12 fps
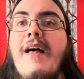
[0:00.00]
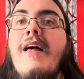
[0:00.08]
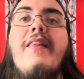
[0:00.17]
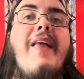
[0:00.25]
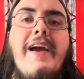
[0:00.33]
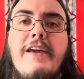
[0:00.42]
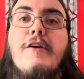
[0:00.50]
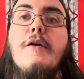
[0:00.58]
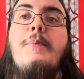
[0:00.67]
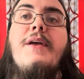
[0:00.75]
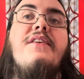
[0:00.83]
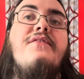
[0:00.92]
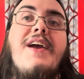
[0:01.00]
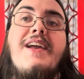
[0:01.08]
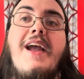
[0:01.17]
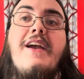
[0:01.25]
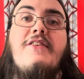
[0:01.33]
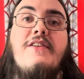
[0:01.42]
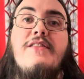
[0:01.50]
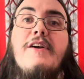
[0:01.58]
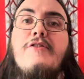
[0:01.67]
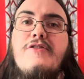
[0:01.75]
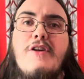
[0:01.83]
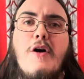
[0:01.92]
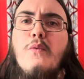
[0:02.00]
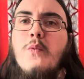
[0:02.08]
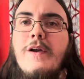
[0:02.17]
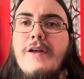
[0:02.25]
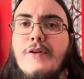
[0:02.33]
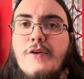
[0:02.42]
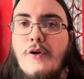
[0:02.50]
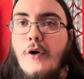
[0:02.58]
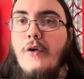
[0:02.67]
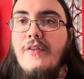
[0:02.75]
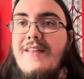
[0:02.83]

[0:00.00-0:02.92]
Like European Vacation, there's no real goal